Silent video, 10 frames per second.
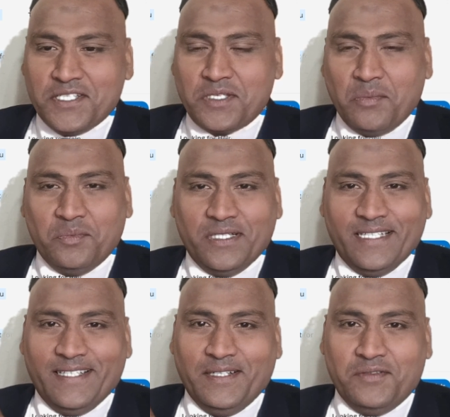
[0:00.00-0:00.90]
some
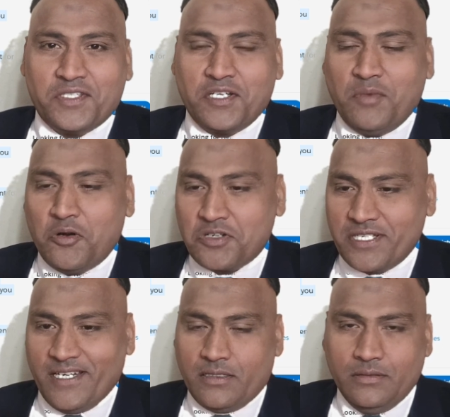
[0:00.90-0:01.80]
wisdom
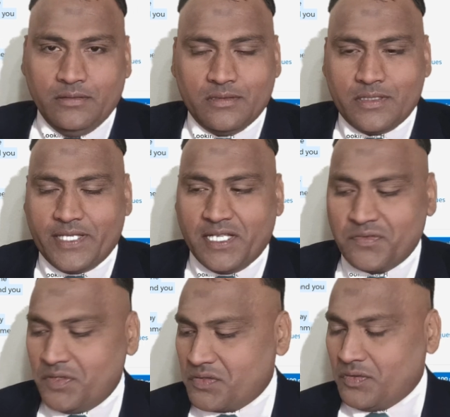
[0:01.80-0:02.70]
outside to
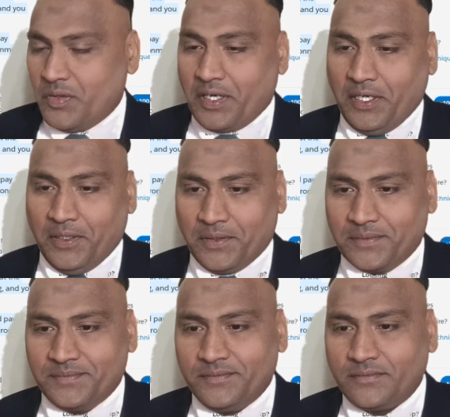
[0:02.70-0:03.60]
Salesforce over
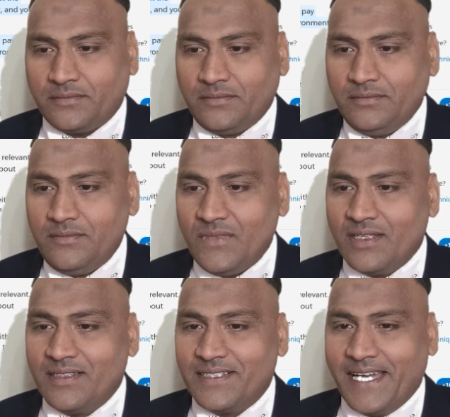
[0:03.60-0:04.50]
here,
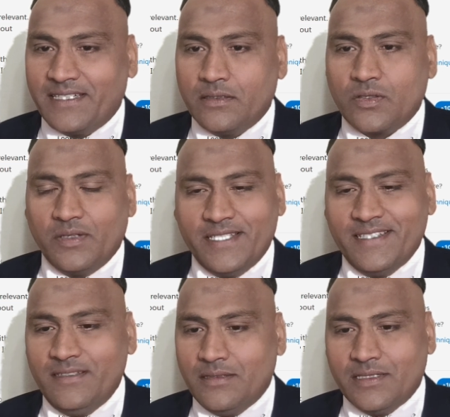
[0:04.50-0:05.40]
right? So
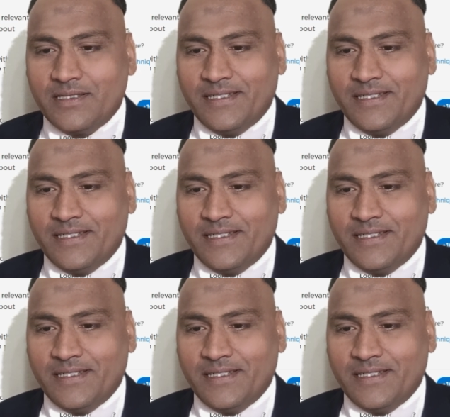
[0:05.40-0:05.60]
listen.